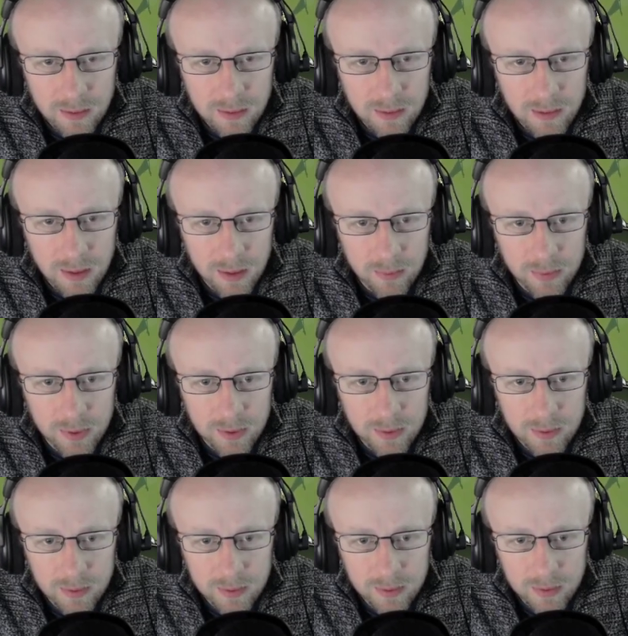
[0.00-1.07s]
Okay,
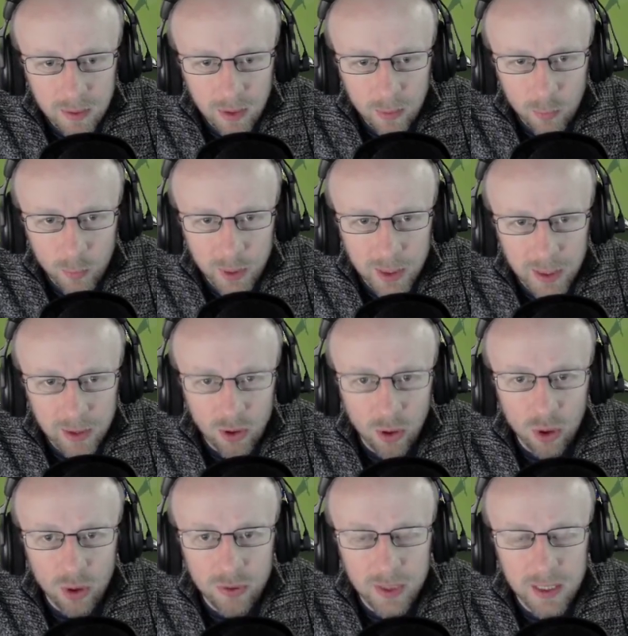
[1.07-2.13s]
we're going to
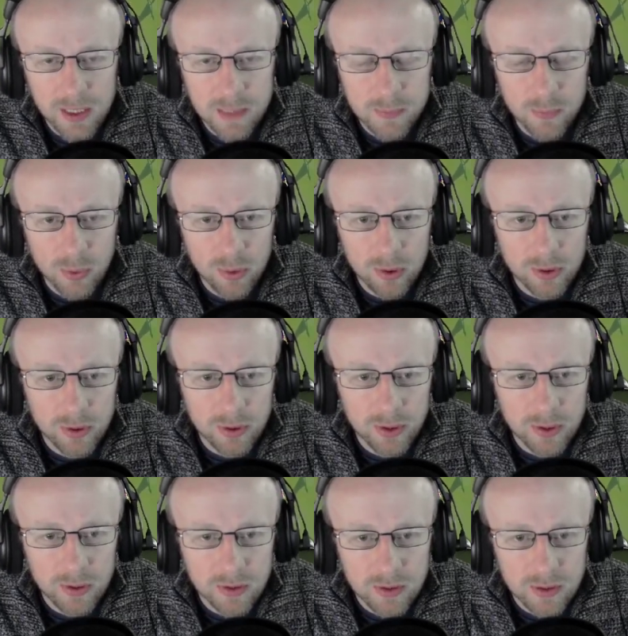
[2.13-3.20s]
ignore the small
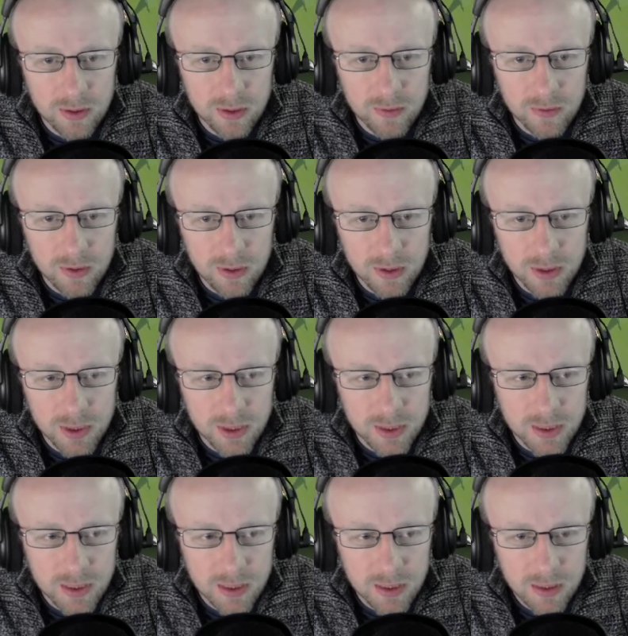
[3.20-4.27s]
units of our
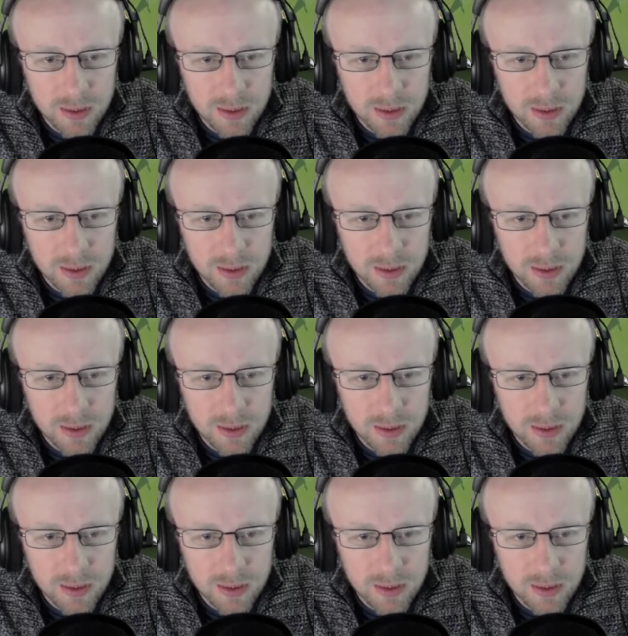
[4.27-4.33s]
archers.